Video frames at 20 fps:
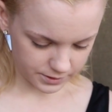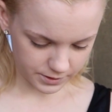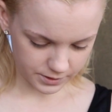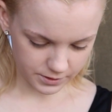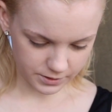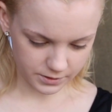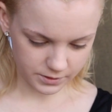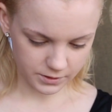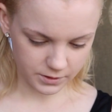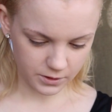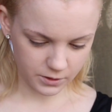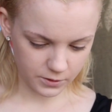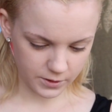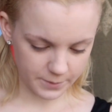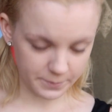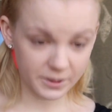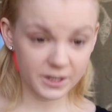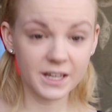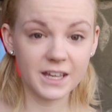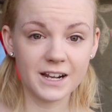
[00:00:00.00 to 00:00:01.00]
So I'm
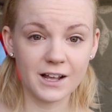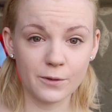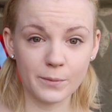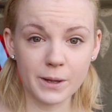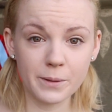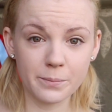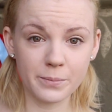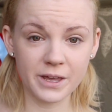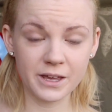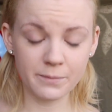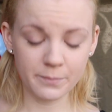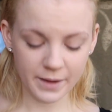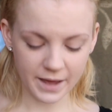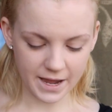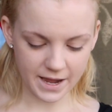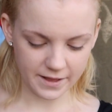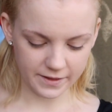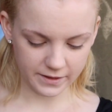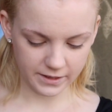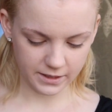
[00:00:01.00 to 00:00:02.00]
going to get out my big
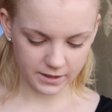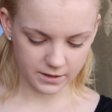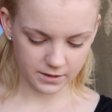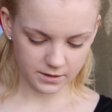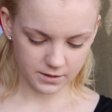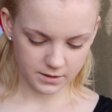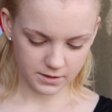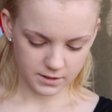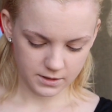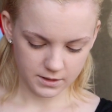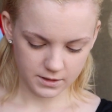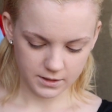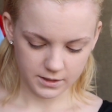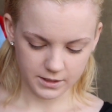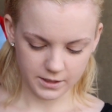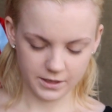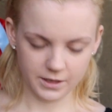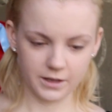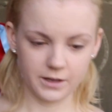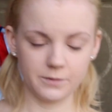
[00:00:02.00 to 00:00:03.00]
palette.
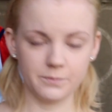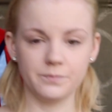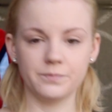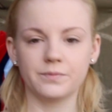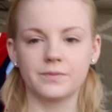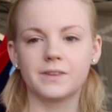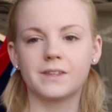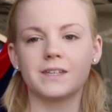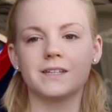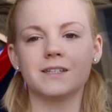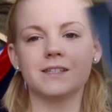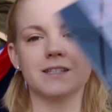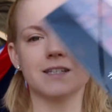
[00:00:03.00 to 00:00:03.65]
It's